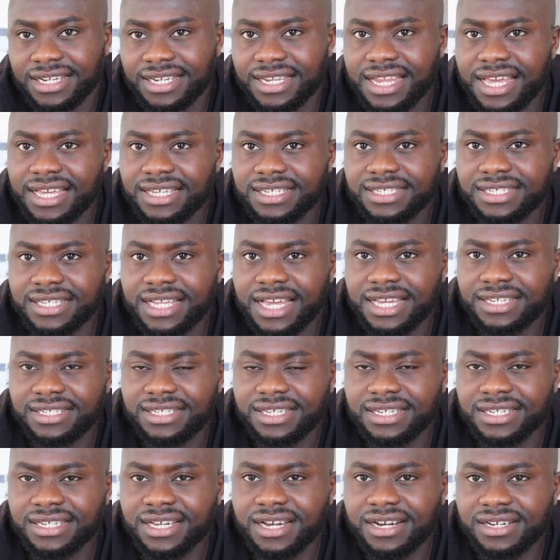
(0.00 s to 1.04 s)
let's
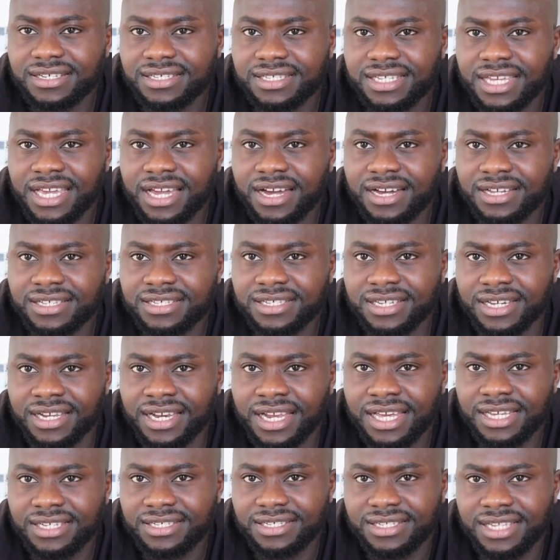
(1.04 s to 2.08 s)
discuss the answer.
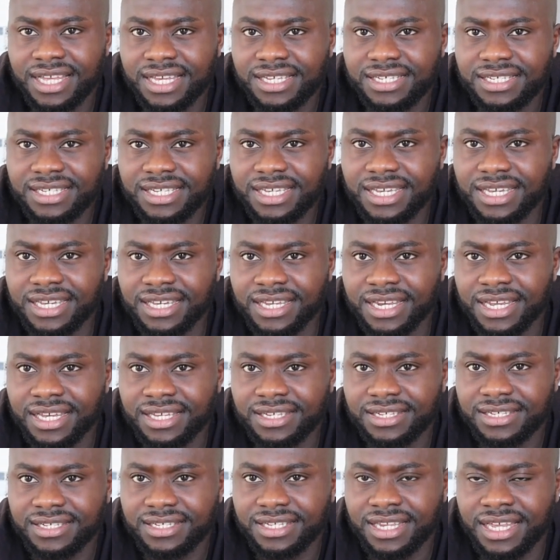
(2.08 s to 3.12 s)
Let's see,
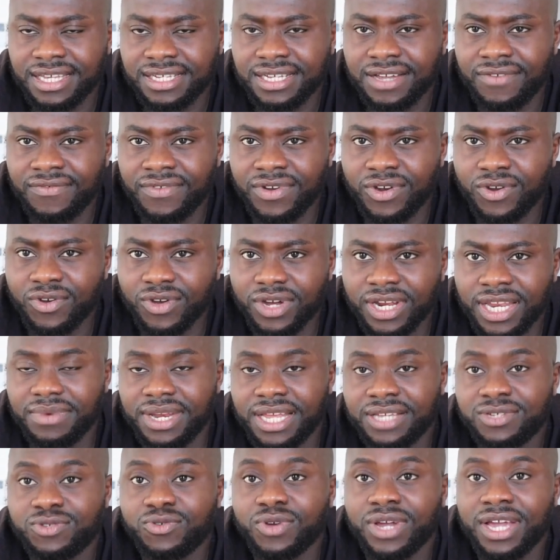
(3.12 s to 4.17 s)
let's have a look.
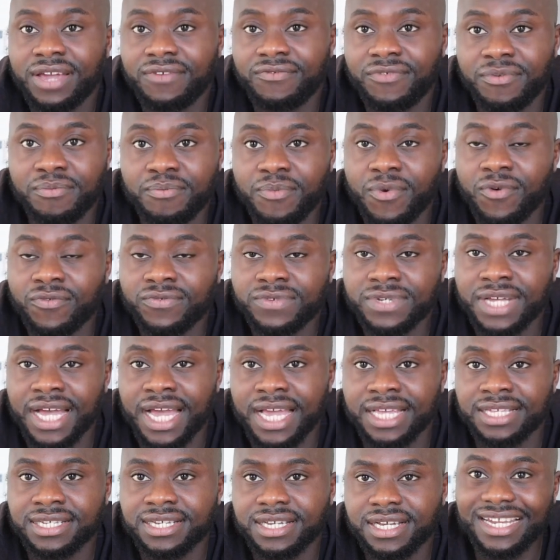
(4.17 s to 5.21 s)
Let's look at it from both
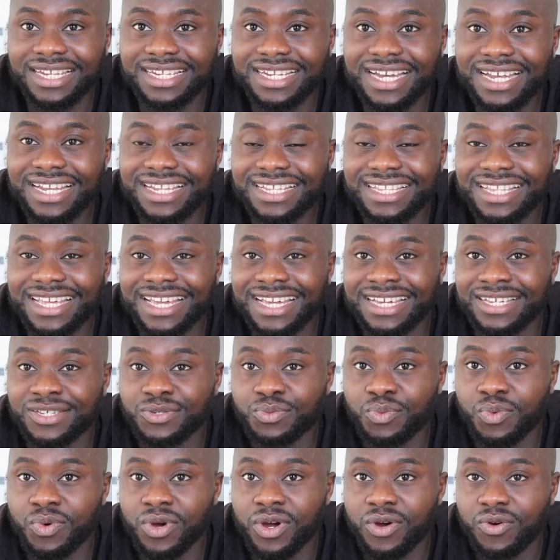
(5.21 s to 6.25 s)
sides. Another thing
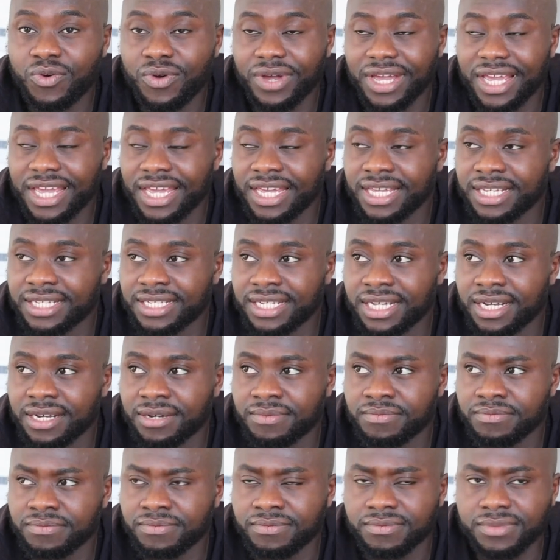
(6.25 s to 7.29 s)
as well is
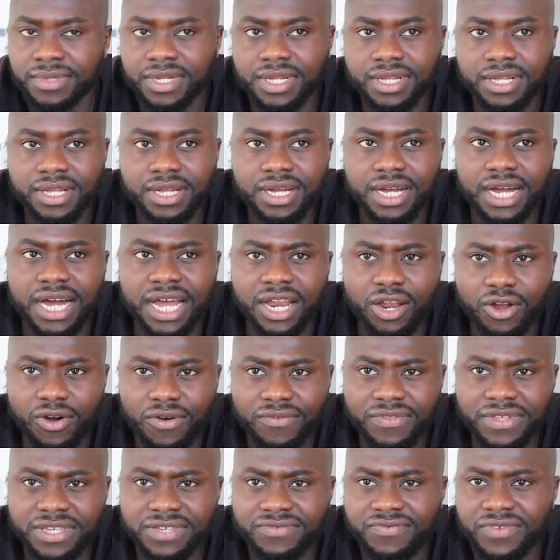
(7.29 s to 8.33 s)
a
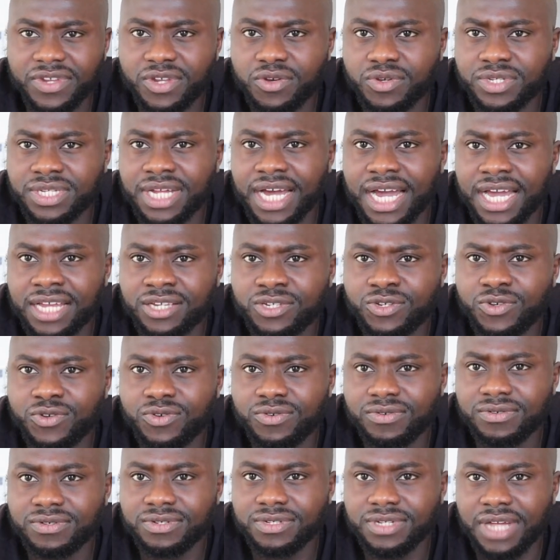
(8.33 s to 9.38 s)
lot of these videos that I
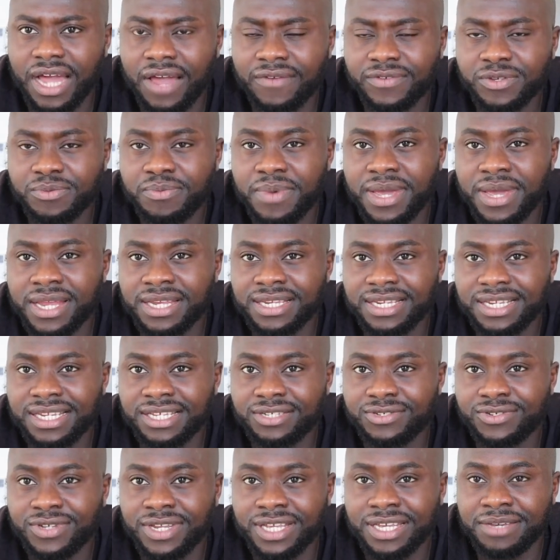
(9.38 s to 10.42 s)
do, I've spent
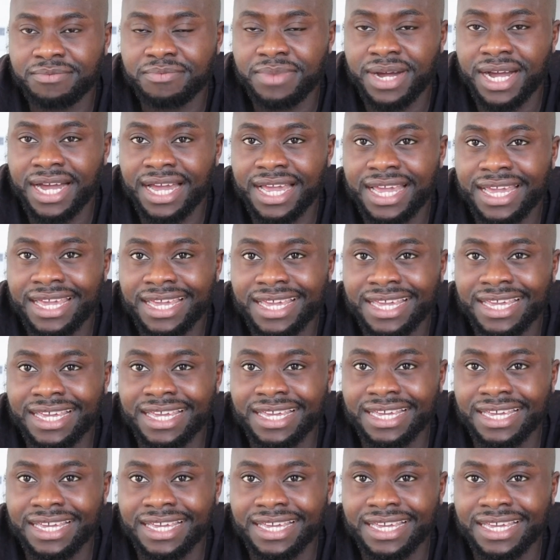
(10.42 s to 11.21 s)
literally my